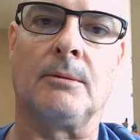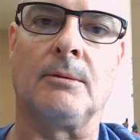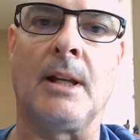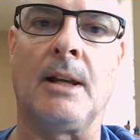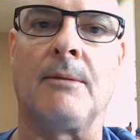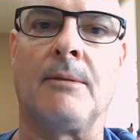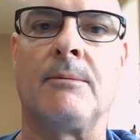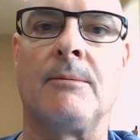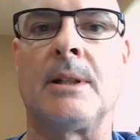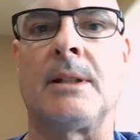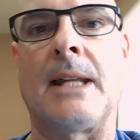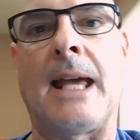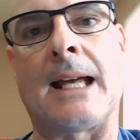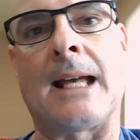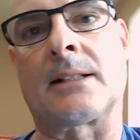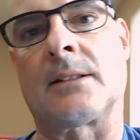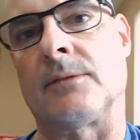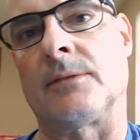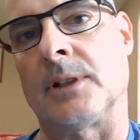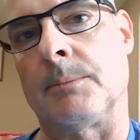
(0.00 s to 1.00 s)
have been
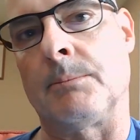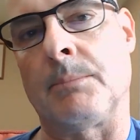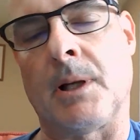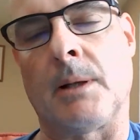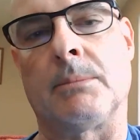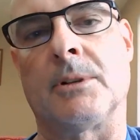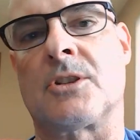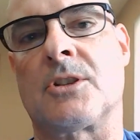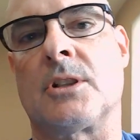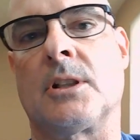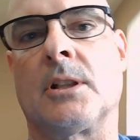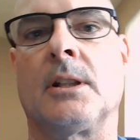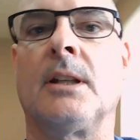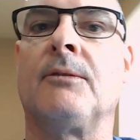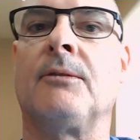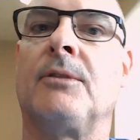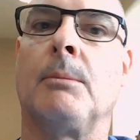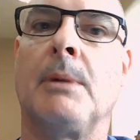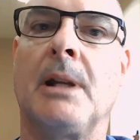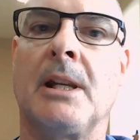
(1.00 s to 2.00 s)
actively publishing
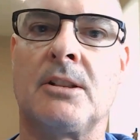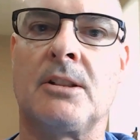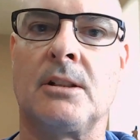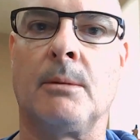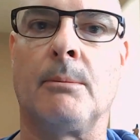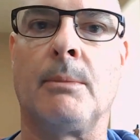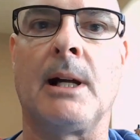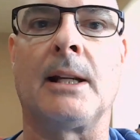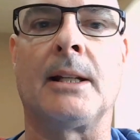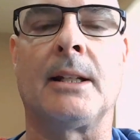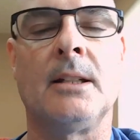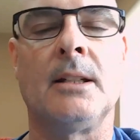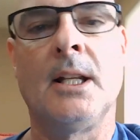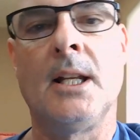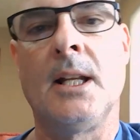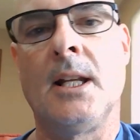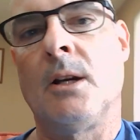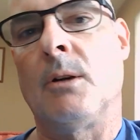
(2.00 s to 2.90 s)
information about it.